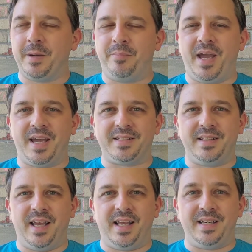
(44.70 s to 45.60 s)

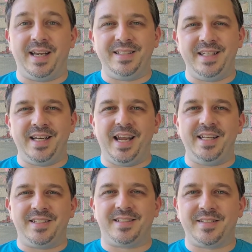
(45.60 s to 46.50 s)
past that
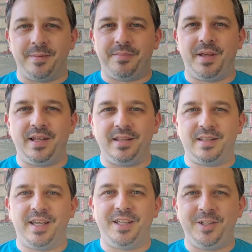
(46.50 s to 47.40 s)
1980 something
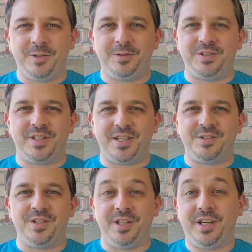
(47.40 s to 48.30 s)
that they use
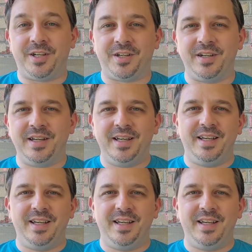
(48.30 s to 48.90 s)
as the year,